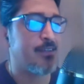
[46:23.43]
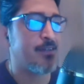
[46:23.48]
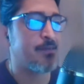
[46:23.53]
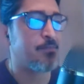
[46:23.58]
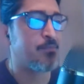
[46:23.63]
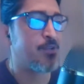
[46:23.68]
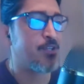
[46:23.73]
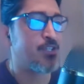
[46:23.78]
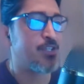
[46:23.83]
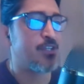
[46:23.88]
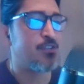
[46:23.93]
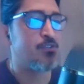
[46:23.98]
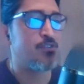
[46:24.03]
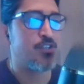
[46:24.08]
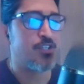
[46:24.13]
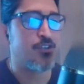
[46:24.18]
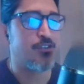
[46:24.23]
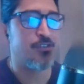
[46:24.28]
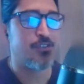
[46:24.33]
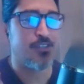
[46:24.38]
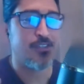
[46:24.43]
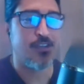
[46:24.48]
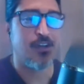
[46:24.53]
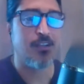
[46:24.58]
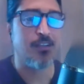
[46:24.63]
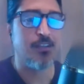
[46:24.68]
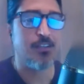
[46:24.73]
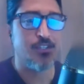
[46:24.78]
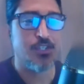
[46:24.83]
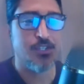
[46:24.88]
appreciate you sharing the
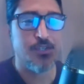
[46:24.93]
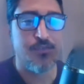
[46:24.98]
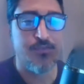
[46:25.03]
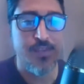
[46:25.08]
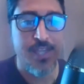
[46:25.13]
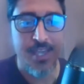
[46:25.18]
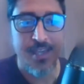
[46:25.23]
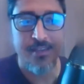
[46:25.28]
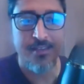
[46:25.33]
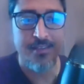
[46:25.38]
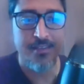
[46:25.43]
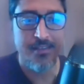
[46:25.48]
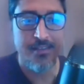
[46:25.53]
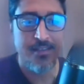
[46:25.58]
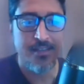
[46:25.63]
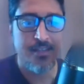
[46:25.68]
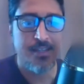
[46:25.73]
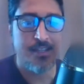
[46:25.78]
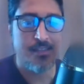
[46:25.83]
knowledge that you've gained